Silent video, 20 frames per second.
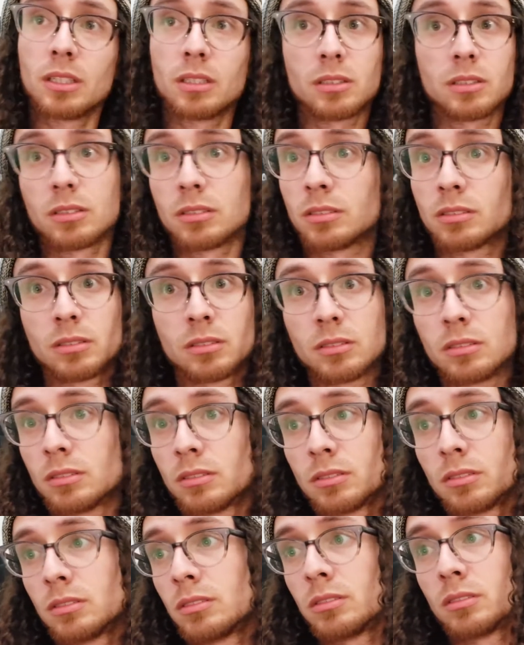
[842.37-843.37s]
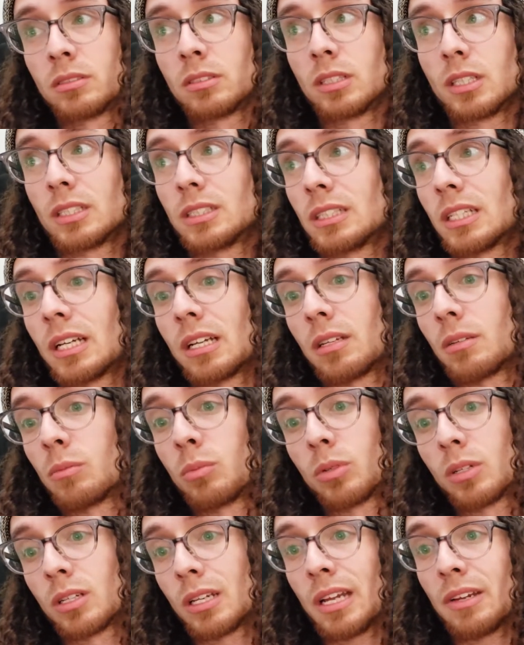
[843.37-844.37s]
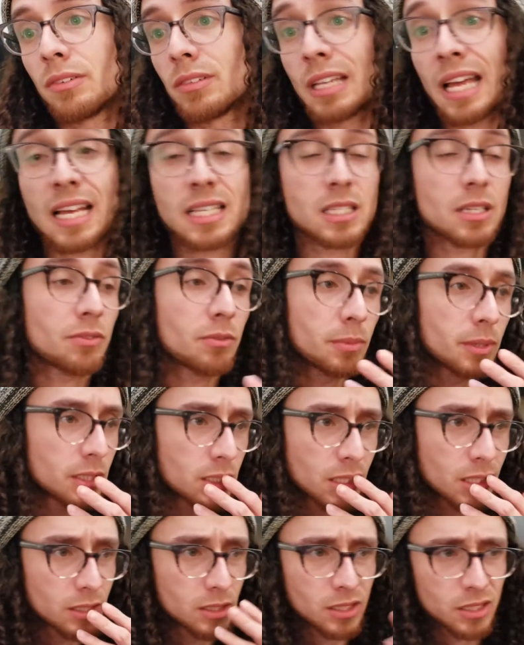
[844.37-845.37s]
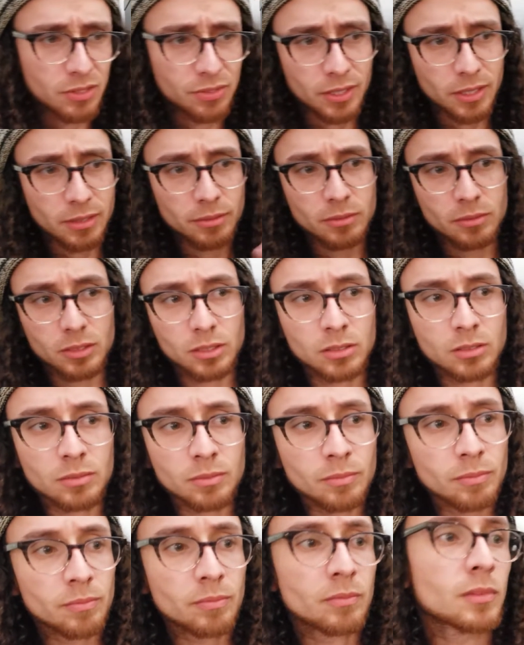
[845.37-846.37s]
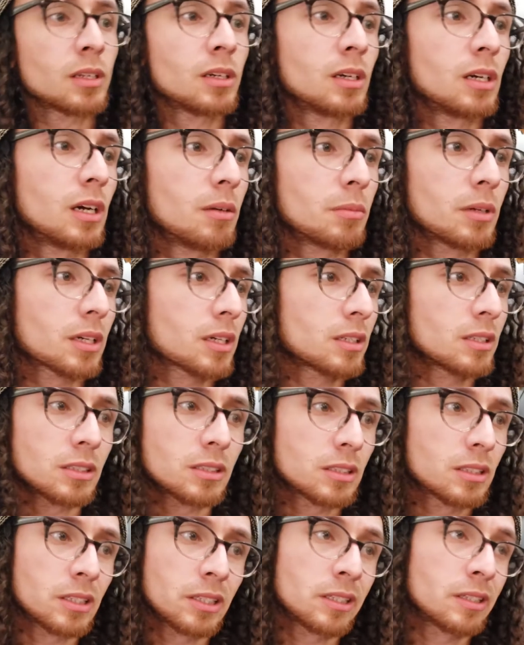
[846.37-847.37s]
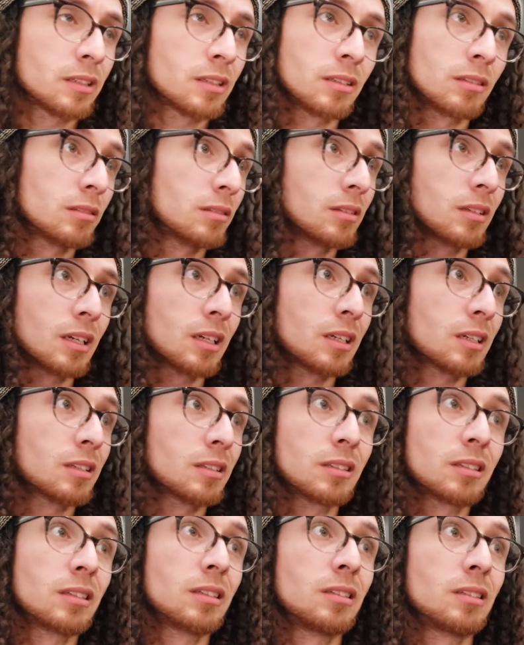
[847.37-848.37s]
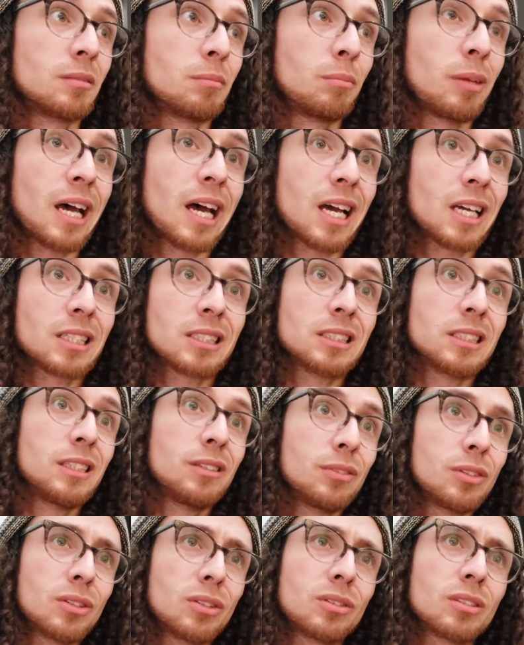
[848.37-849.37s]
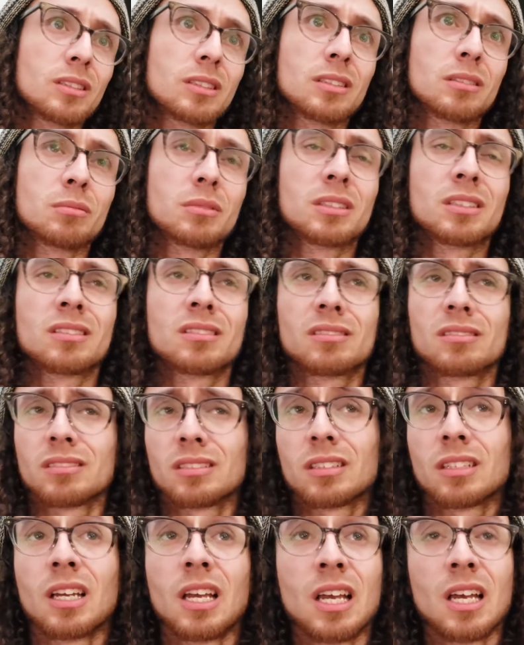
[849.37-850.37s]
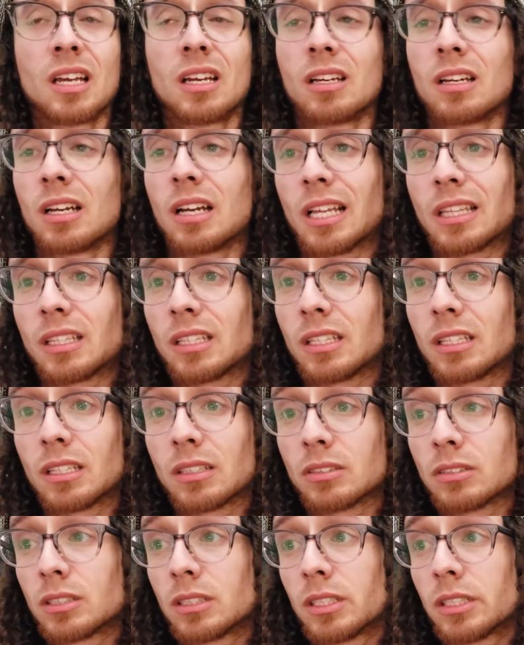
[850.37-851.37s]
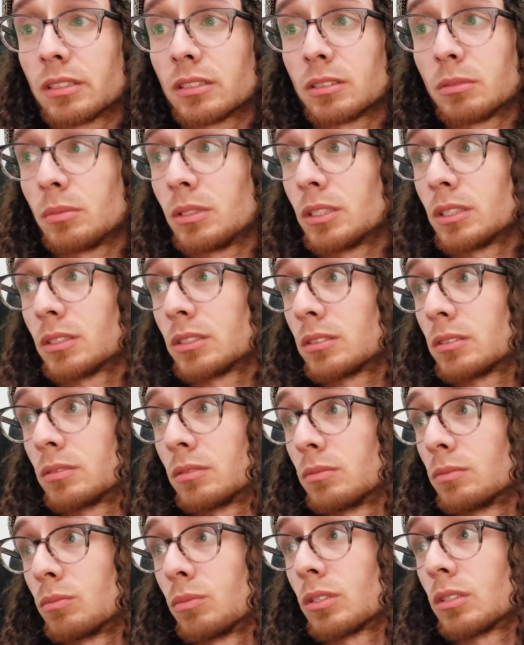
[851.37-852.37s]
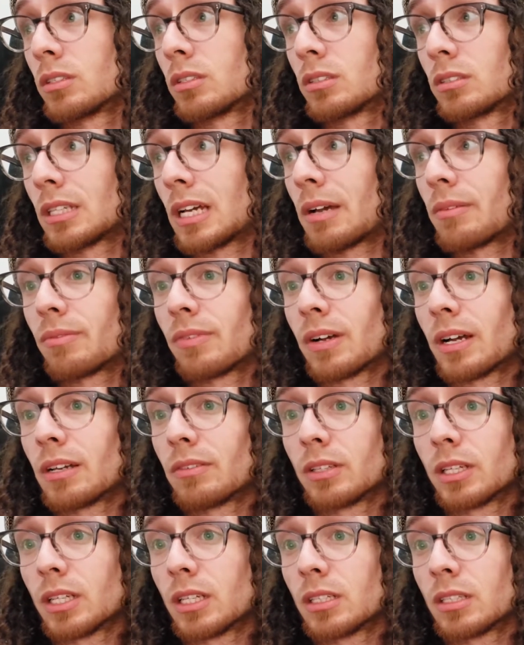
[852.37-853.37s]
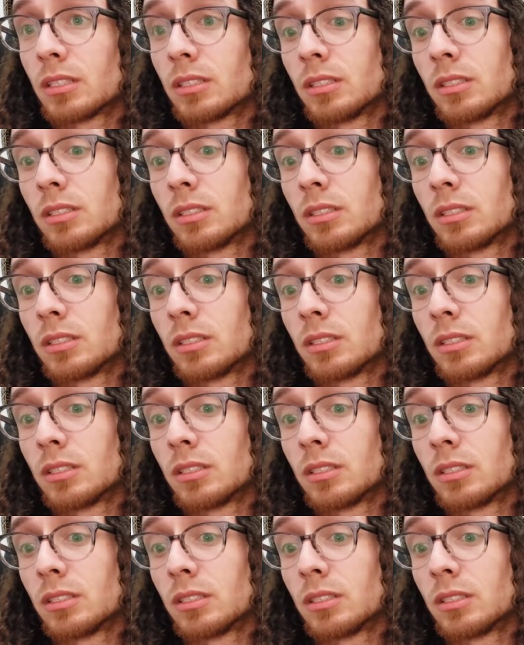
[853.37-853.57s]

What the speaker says: It's not what it has everybody's attention. It's fine, you know. I'm not gonna sit here and like bash Evo or something. I think Guilty Gear to me is one of the top 5 like